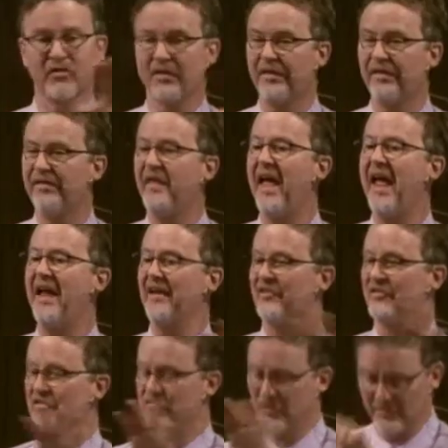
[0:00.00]
or
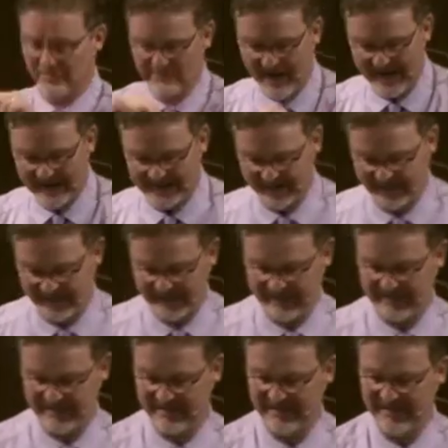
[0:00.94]
things or money.
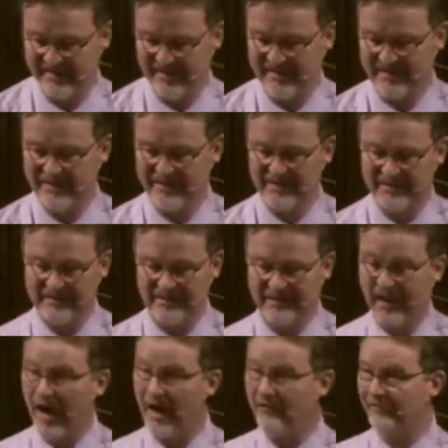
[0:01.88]

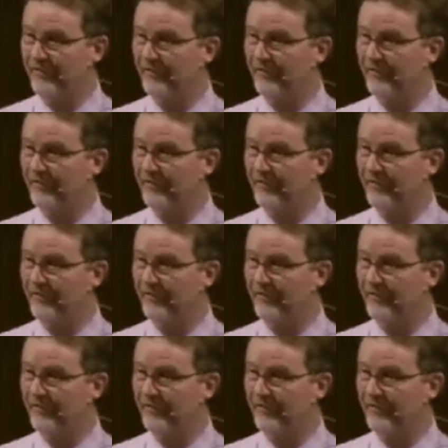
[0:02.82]
Love